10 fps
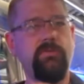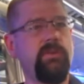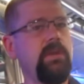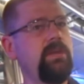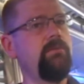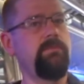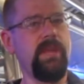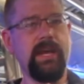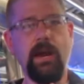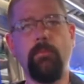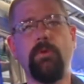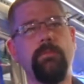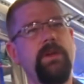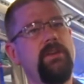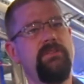If you need to take a couple more
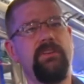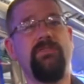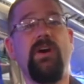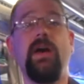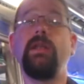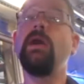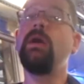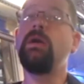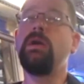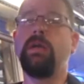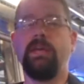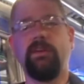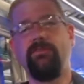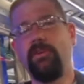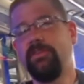minutes, that's fine.
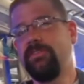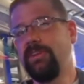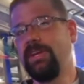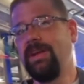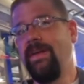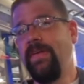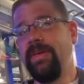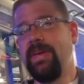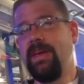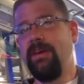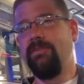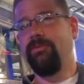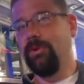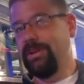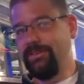Conversely, if
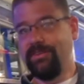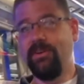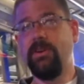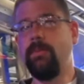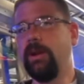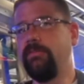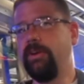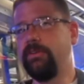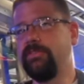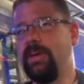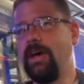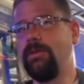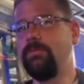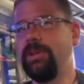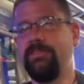we're concerned about a vital
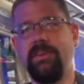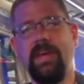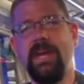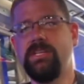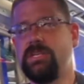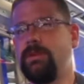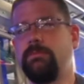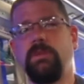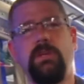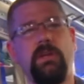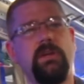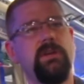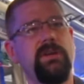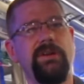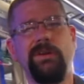sign, we can say, hey, Jim, you know,
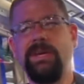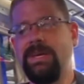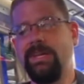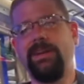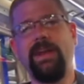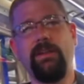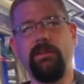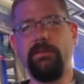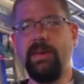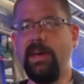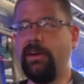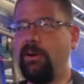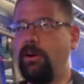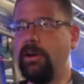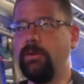you're you're getting a little
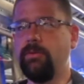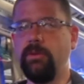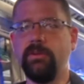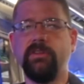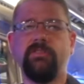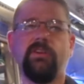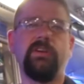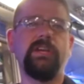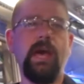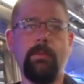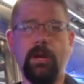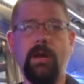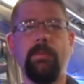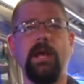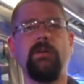tachycardic, we're a little concerned, how about
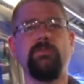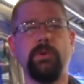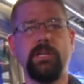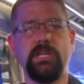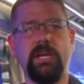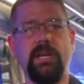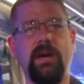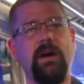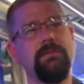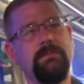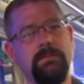coming out so we can check you out?